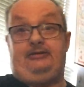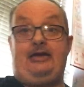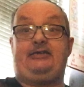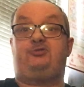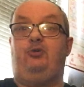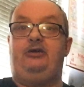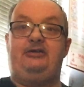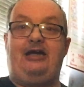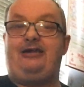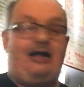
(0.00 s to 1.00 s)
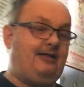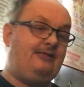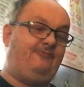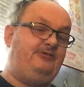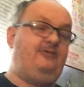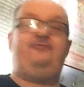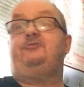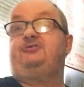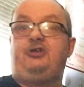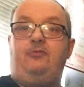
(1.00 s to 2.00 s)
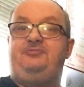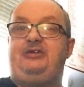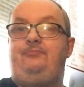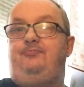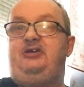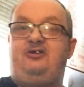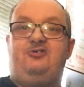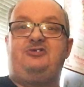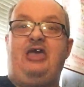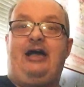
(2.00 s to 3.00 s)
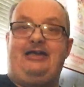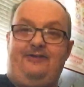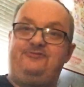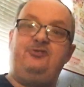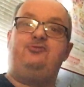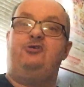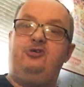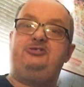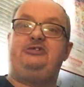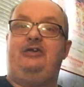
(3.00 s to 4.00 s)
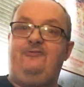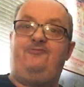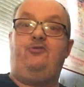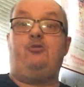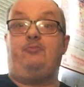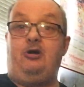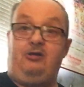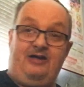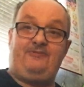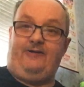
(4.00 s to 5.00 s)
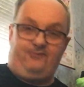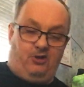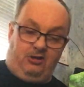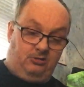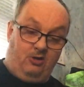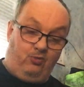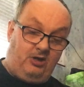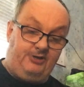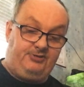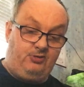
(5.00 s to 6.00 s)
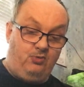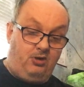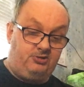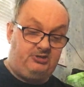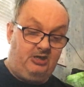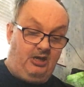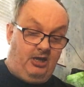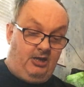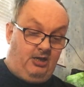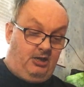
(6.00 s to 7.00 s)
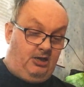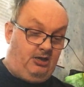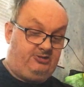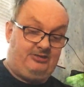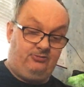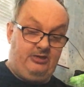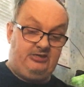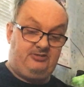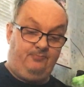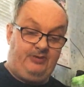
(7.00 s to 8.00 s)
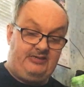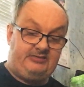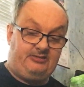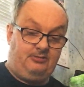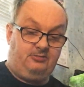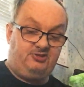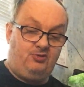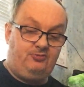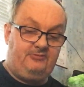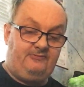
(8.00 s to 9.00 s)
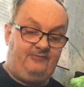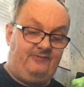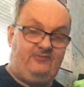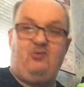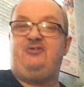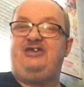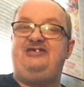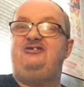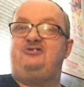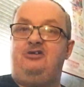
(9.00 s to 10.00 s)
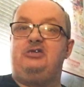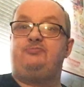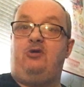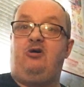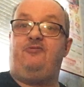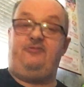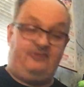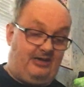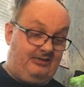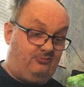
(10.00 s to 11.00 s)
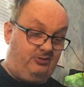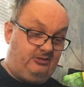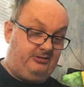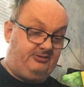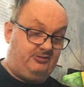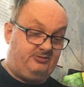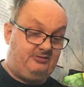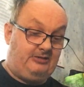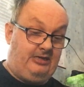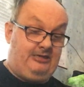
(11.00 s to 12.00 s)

next week, I'll have a different top 10 because I have to rotate through them all. I've got a lot what I do watch. Generation Pixel, 251. He deserves more than that. He really does.